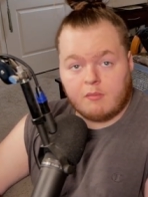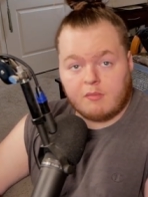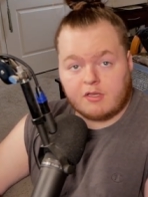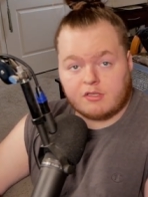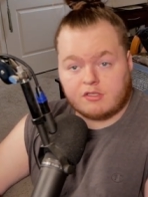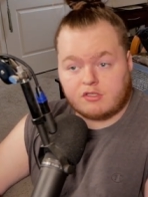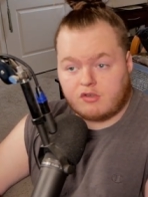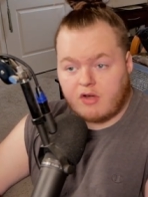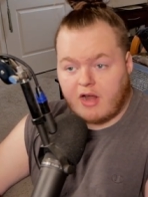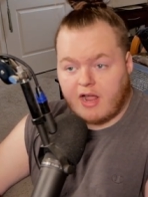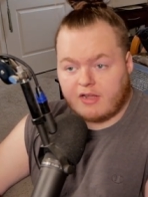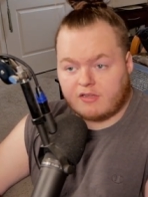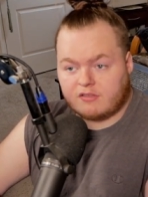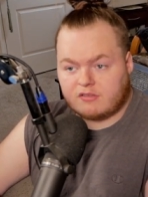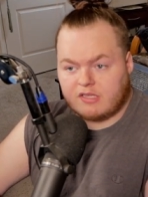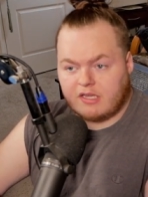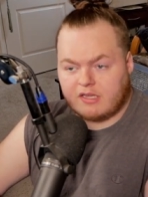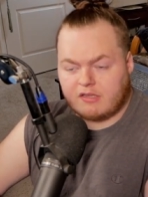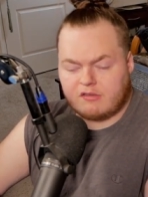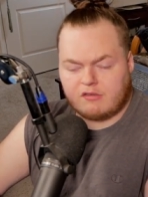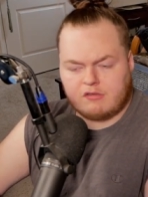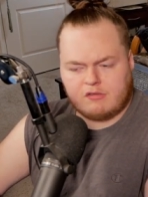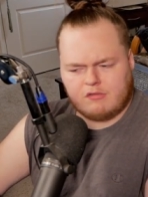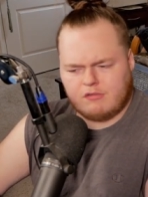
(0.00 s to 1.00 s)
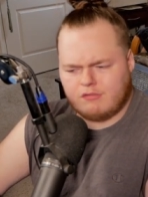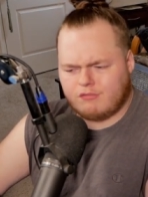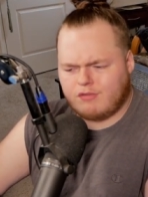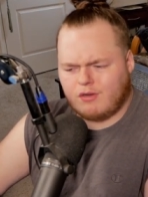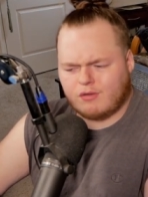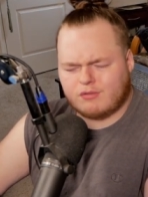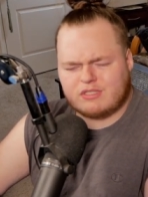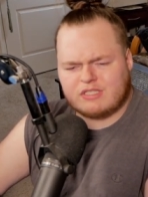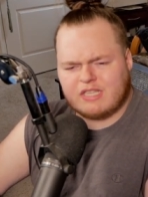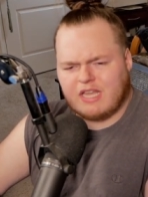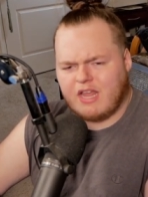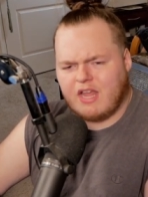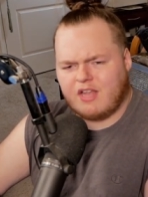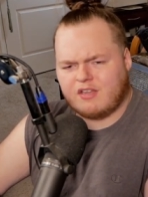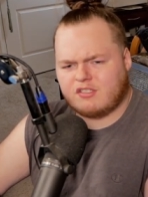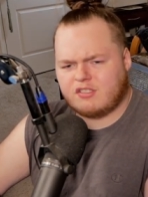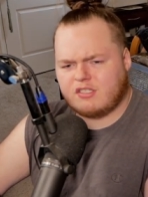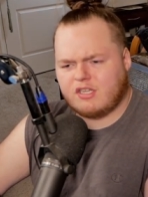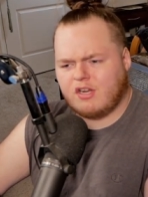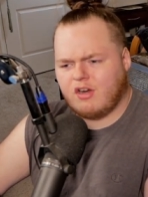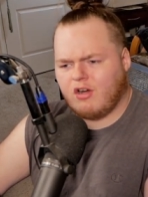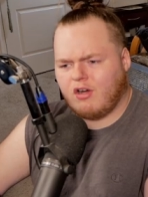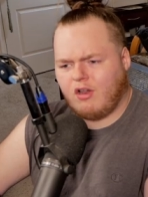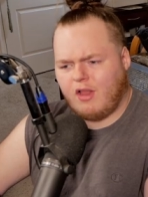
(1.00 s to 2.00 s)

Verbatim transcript: Because Dragon's like, don't say that shit,